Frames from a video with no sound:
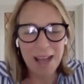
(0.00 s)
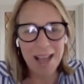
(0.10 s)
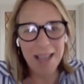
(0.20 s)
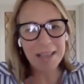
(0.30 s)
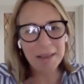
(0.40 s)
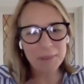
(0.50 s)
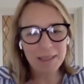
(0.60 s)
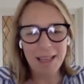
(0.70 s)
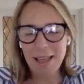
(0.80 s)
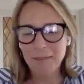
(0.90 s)
I would
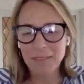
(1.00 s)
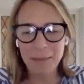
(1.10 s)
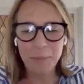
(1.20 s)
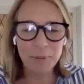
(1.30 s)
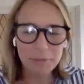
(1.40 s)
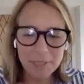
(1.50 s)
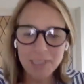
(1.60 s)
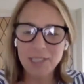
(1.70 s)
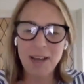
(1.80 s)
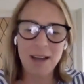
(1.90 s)
have the
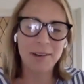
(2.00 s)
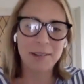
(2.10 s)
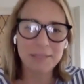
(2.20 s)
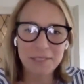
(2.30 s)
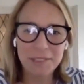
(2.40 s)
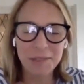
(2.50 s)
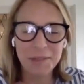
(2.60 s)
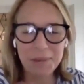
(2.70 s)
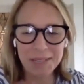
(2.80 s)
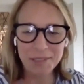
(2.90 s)
privilege and honor
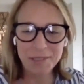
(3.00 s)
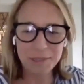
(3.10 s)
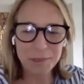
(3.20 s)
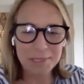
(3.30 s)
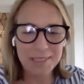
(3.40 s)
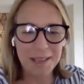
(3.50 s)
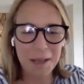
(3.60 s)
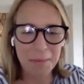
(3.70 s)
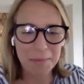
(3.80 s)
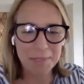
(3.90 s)
to introduce
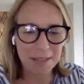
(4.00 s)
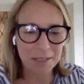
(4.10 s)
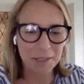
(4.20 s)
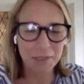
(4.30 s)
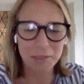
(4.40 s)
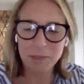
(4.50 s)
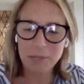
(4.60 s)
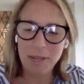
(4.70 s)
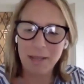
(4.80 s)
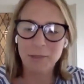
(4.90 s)
Dr.
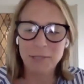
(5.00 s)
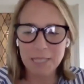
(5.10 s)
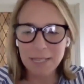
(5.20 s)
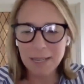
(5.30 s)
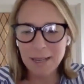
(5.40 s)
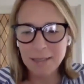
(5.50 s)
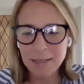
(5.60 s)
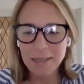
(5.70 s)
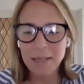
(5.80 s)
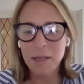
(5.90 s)
Krutika
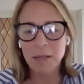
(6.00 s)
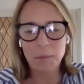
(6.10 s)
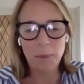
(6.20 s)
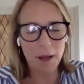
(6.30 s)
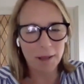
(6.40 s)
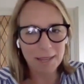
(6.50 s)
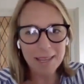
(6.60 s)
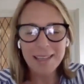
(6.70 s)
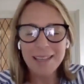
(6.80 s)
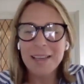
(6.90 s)

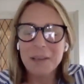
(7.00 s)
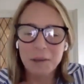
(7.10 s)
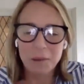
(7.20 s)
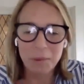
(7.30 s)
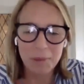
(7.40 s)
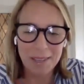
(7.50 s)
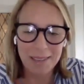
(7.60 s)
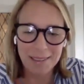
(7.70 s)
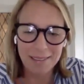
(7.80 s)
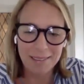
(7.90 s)
Kuppalli, who
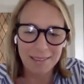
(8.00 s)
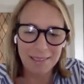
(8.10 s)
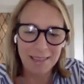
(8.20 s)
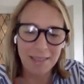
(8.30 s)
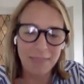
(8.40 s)
is the